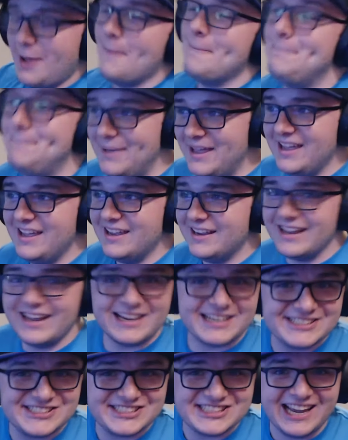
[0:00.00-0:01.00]
big
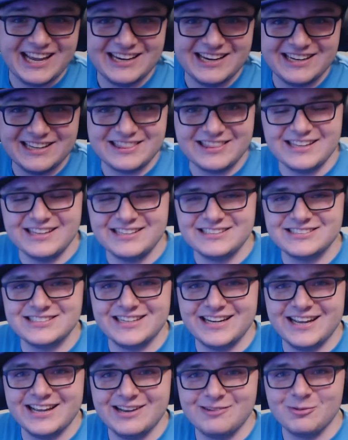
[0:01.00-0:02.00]
exciting thing
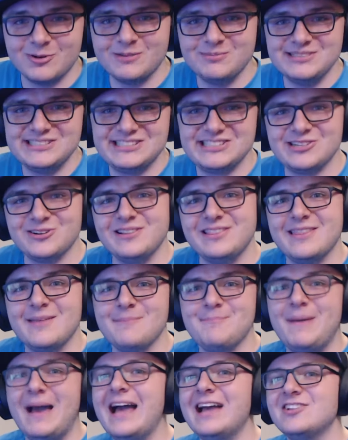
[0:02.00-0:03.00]
today. We're going to be starting the
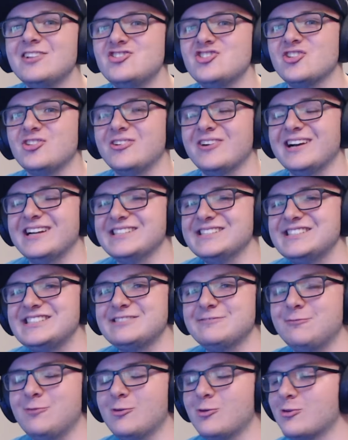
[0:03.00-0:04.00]
Badge
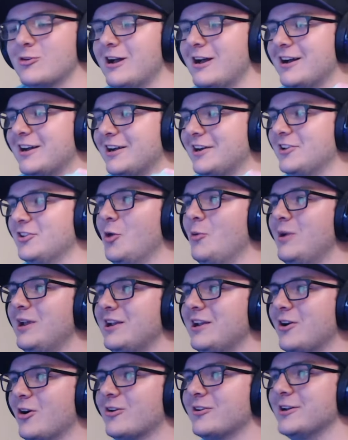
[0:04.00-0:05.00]
Quest for uh,
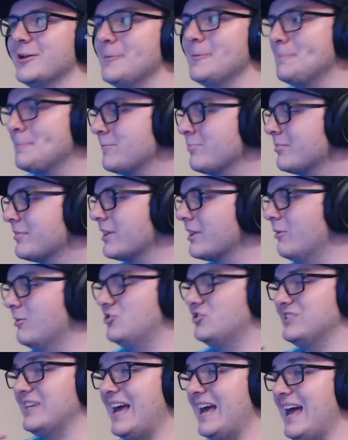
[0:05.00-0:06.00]
Glowing Garnet,
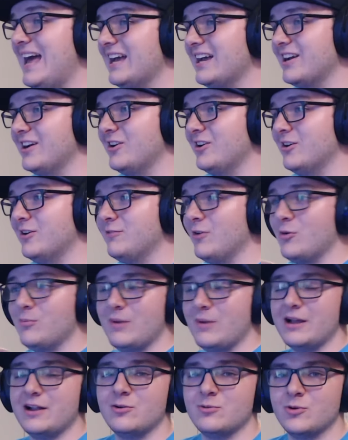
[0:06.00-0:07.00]
which is a hack of
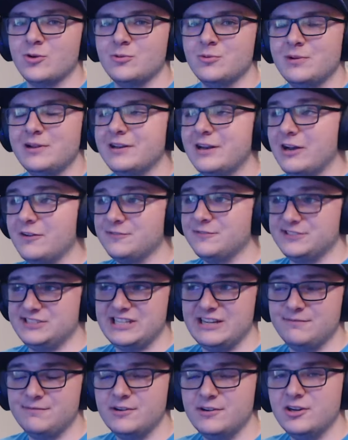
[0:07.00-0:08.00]
Omega Ruby and Alpha
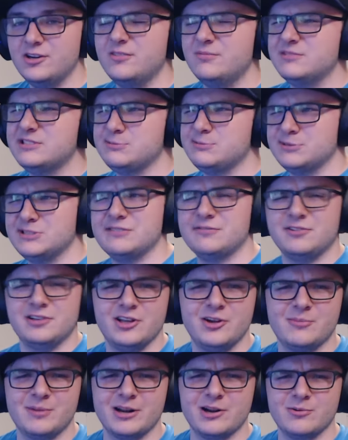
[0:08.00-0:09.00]
Sapphire,
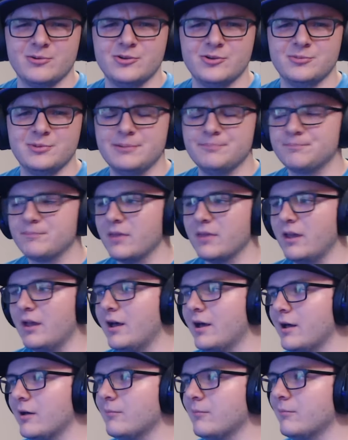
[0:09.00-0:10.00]
specifically Omega Ruby.
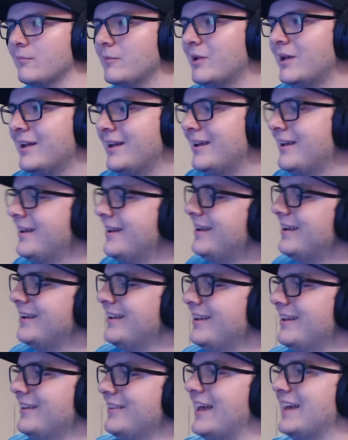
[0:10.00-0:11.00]
Um,
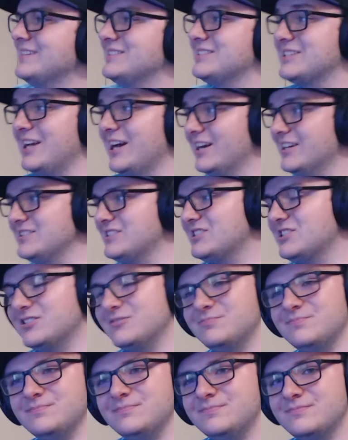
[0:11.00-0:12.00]
it has
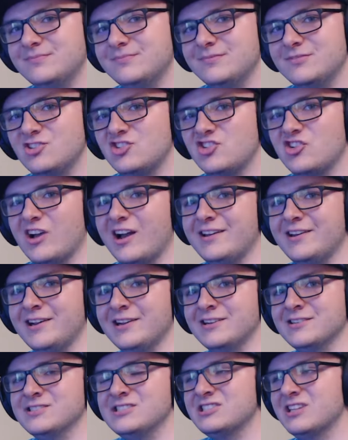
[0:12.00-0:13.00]
custom
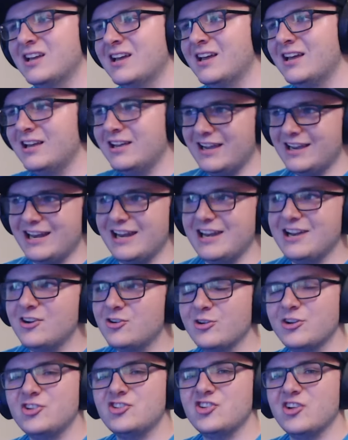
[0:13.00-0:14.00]
shinies, an
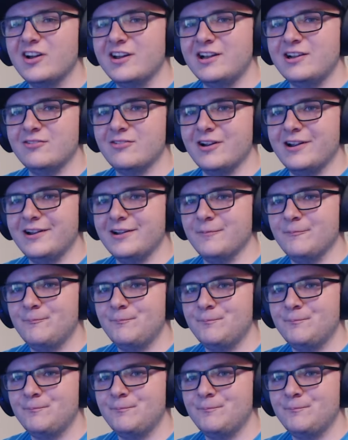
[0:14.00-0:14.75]
increased shiny rate,